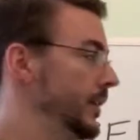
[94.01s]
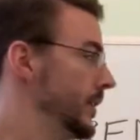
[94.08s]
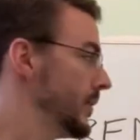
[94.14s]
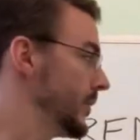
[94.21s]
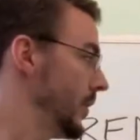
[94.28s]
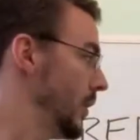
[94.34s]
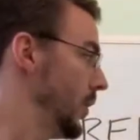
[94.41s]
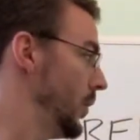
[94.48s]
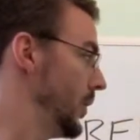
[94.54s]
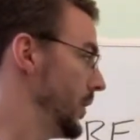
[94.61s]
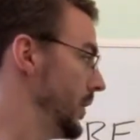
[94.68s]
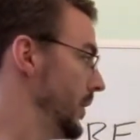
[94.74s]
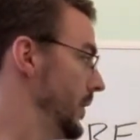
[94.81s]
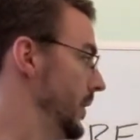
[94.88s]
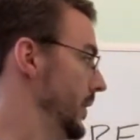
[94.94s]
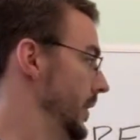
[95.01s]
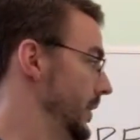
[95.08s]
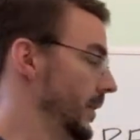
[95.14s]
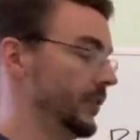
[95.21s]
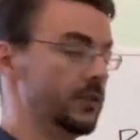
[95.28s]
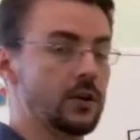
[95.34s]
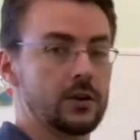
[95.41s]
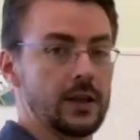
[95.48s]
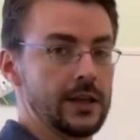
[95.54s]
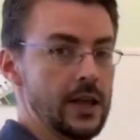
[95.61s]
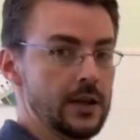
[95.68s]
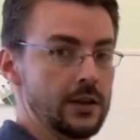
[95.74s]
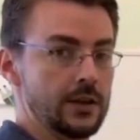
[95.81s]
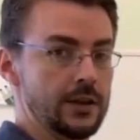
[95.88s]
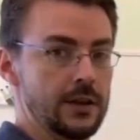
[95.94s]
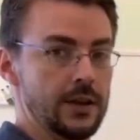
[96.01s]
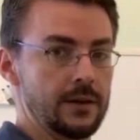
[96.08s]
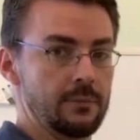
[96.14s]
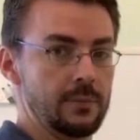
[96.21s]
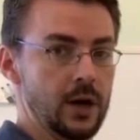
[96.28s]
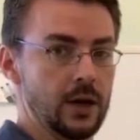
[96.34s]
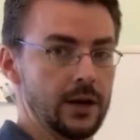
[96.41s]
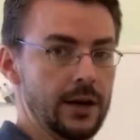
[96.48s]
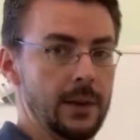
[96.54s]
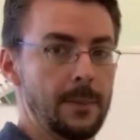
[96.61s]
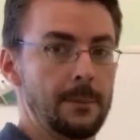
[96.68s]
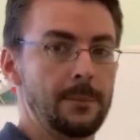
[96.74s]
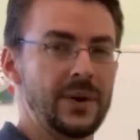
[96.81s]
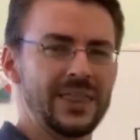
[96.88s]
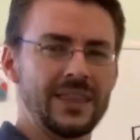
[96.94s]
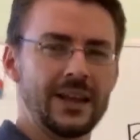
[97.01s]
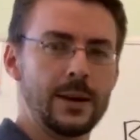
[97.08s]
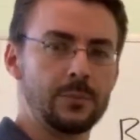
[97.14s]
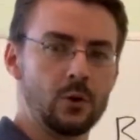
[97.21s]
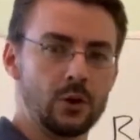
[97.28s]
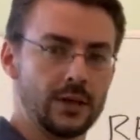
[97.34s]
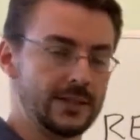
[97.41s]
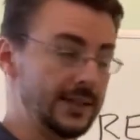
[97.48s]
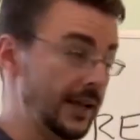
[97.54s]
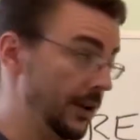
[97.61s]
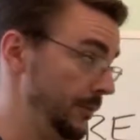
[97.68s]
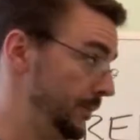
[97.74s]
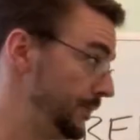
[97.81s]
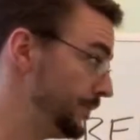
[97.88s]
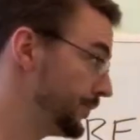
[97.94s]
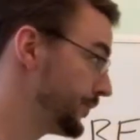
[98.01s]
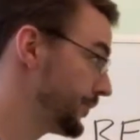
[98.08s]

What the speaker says: So it doesn't look like a good bargain. But then I broke it down.